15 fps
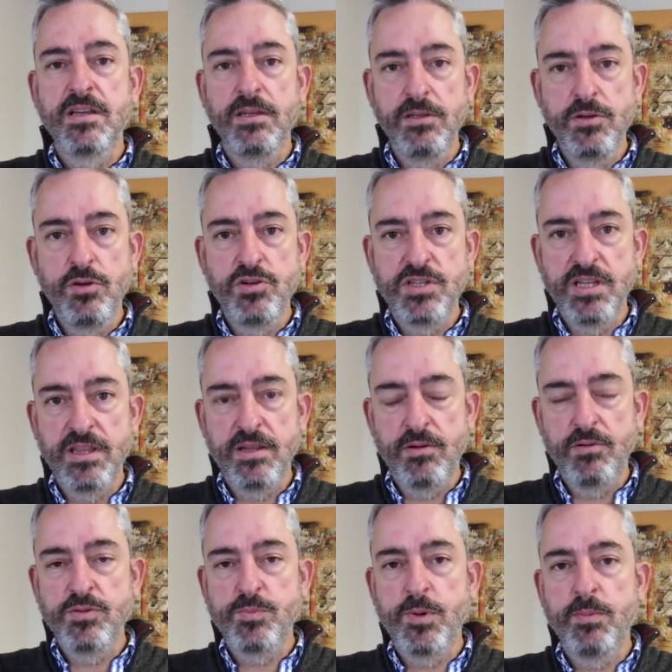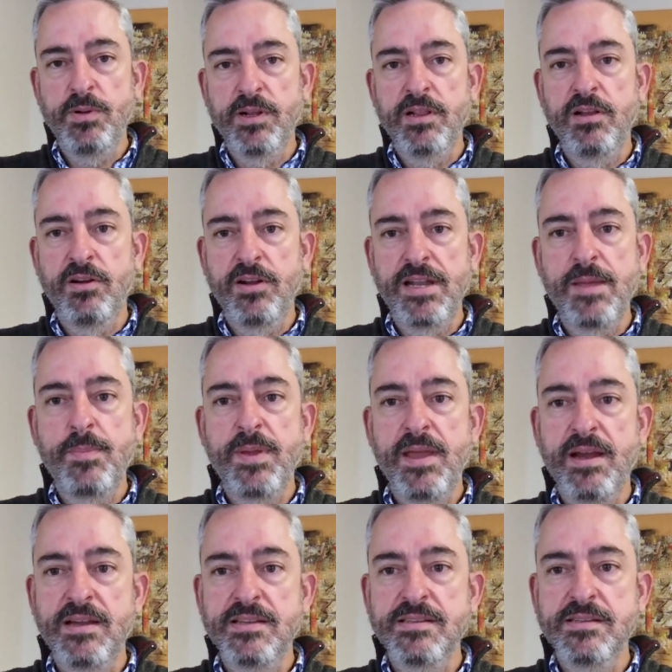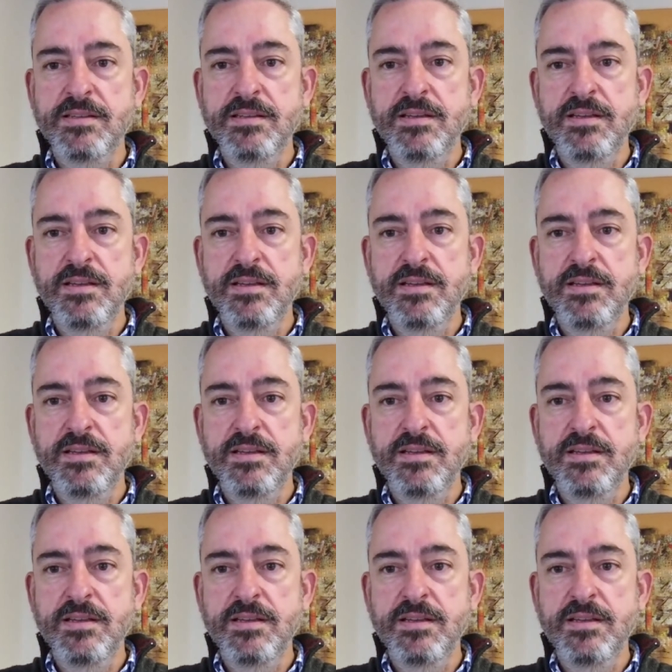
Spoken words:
using those public cloud APIs.